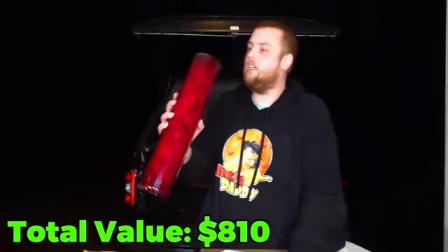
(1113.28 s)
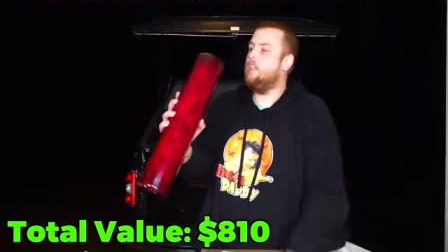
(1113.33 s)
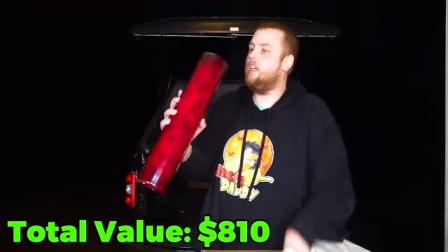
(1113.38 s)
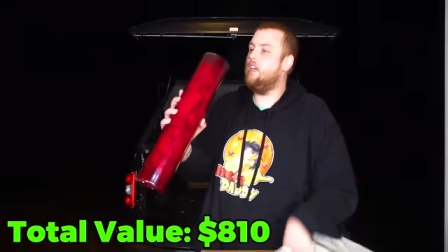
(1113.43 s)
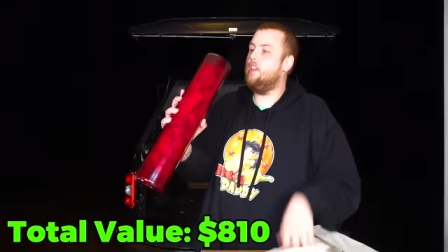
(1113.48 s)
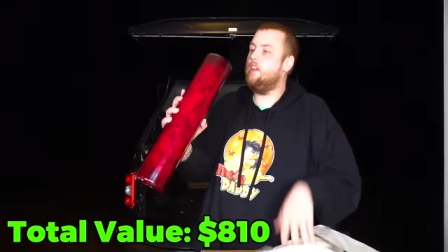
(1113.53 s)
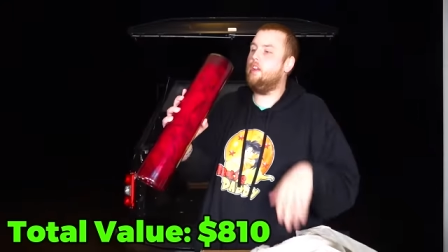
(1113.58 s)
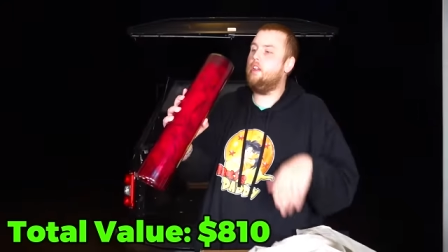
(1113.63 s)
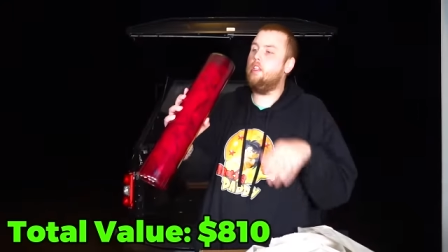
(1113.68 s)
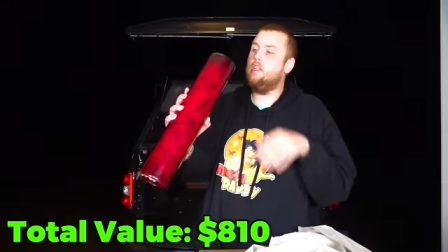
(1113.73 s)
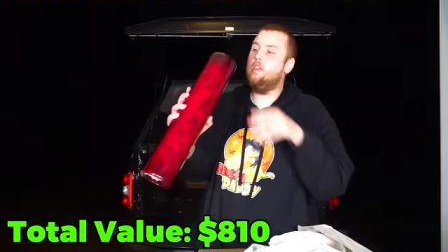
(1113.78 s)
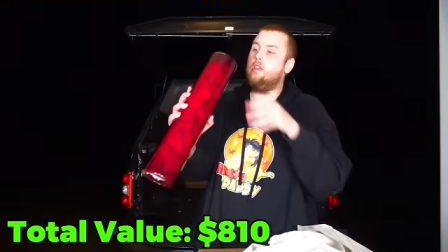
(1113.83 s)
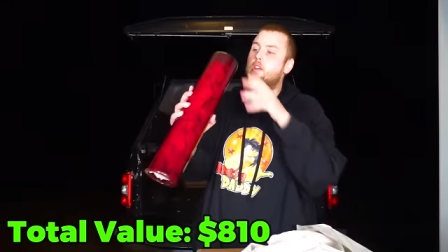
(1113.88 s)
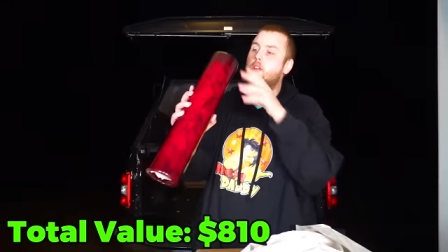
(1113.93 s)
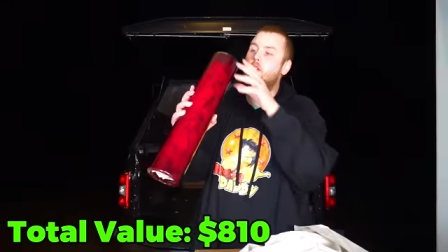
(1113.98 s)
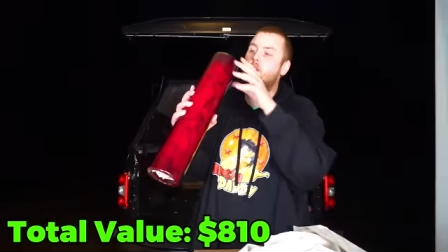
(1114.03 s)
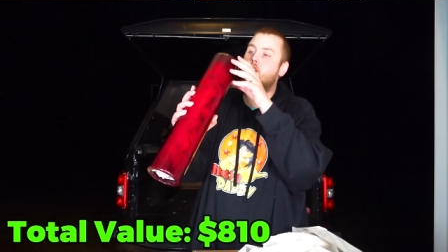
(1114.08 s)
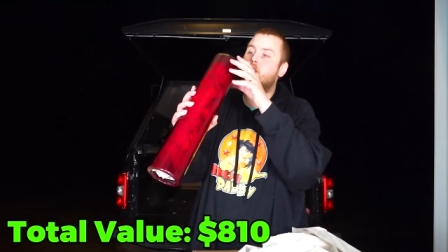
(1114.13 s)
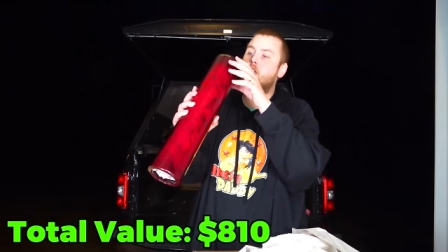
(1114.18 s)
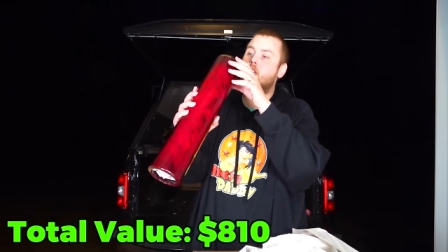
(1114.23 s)
yeah, they're
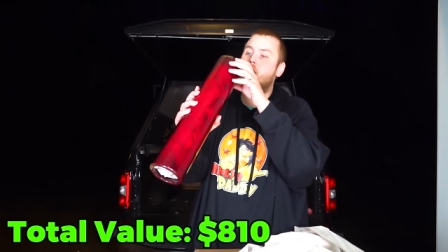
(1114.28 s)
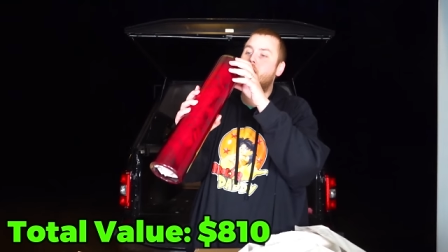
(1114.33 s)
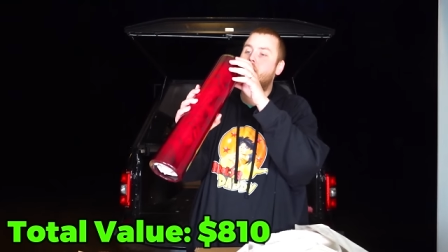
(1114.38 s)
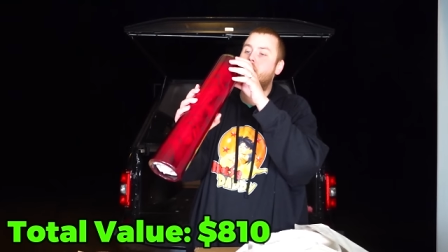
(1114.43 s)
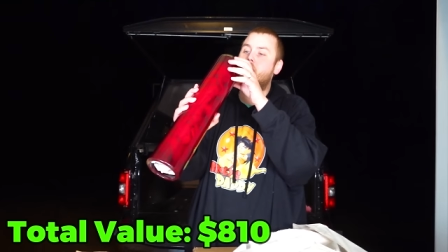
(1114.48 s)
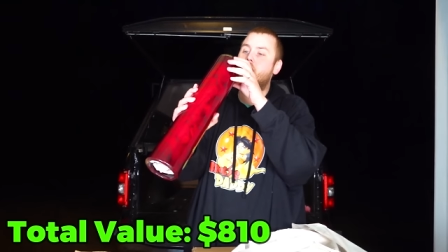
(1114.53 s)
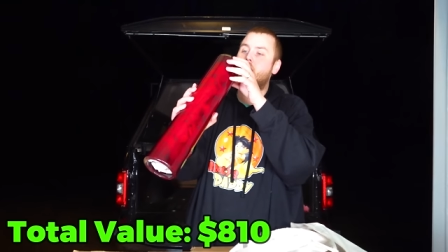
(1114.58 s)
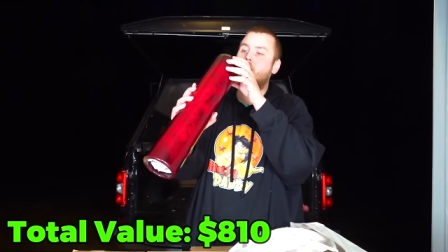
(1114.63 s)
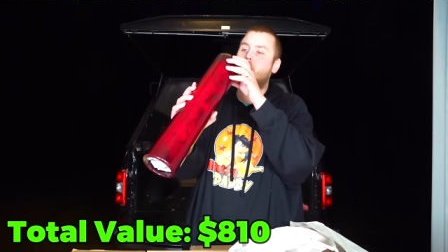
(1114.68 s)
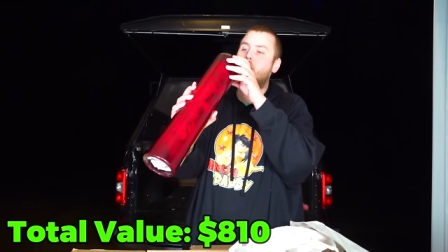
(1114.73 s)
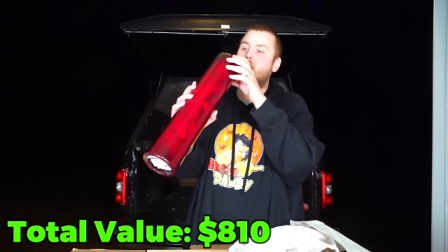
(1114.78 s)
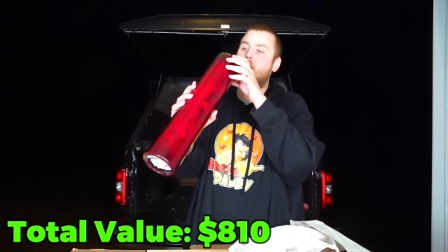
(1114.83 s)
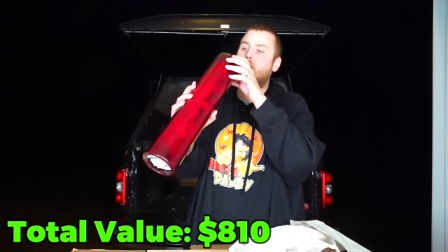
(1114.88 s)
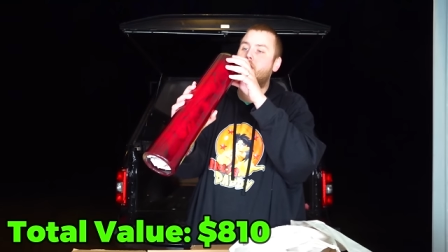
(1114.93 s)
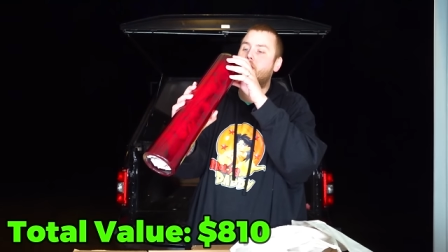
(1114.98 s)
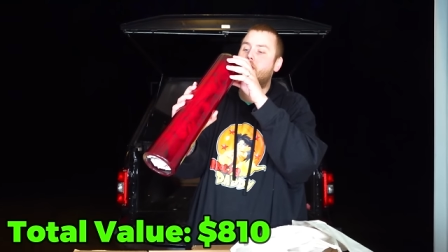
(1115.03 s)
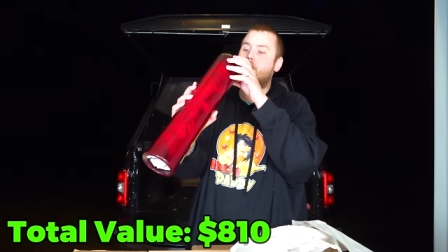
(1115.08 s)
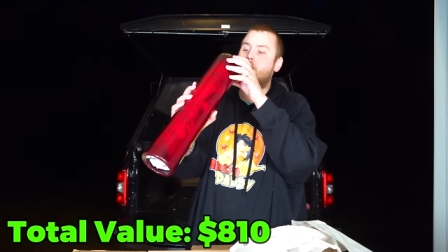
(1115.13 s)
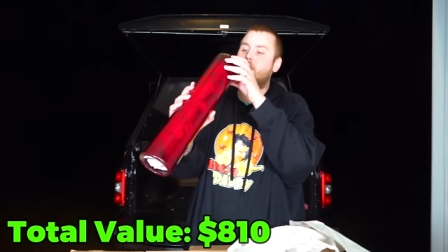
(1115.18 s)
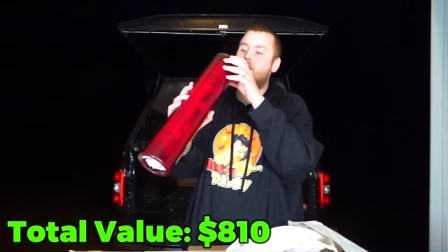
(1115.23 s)
huge. These are
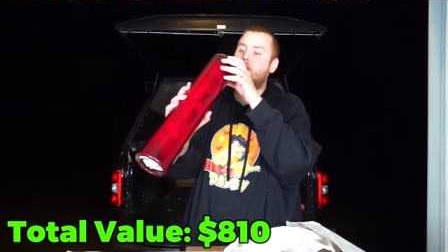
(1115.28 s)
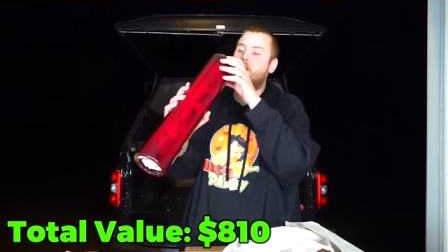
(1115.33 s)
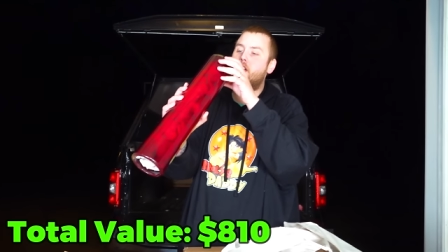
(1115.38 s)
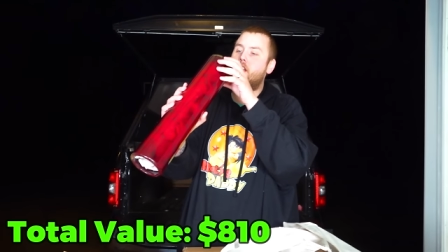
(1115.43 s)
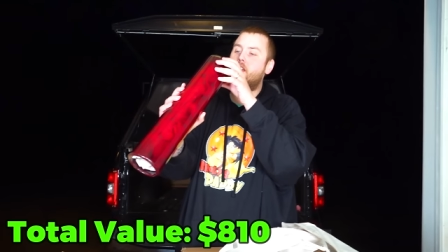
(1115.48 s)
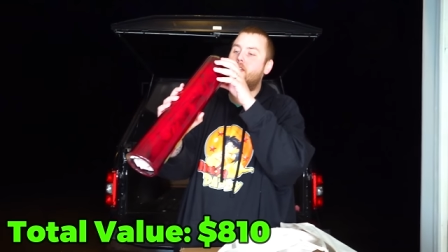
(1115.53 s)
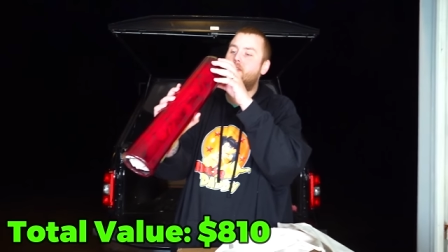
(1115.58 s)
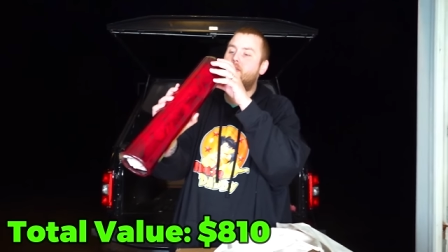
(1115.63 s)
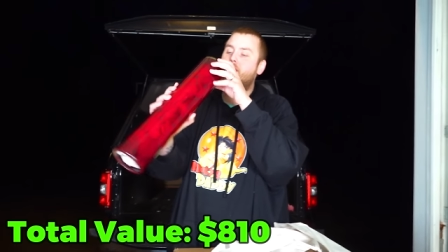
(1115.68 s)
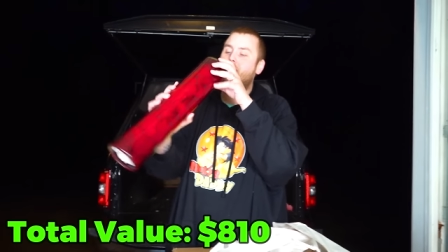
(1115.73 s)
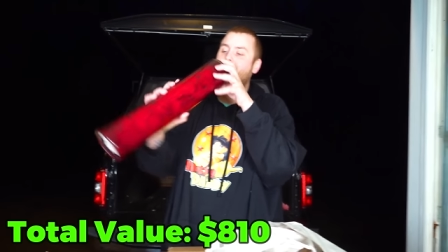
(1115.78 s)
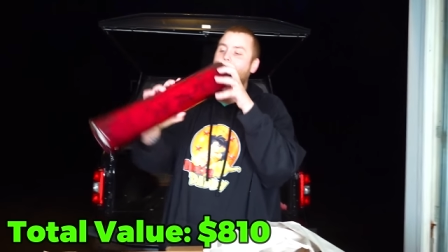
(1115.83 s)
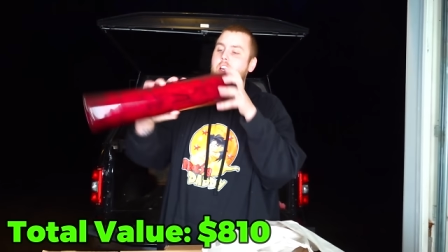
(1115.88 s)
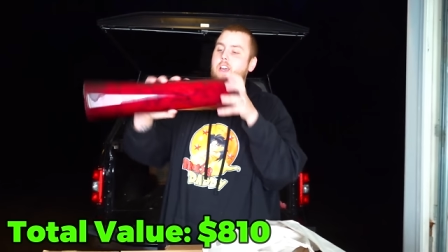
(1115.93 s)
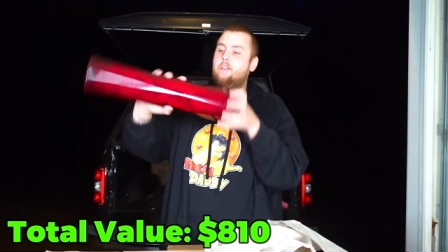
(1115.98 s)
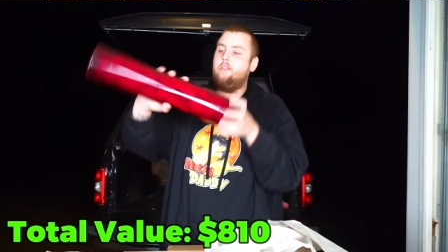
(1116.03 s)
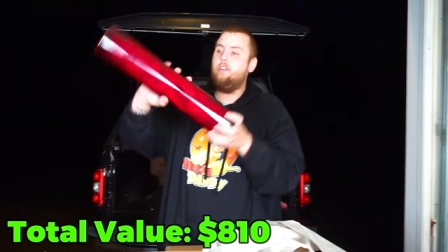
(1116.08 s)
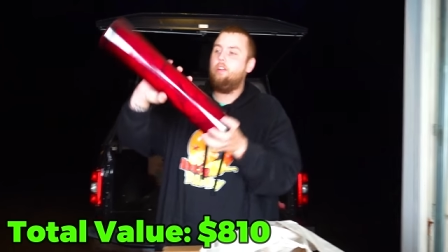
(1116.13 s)
35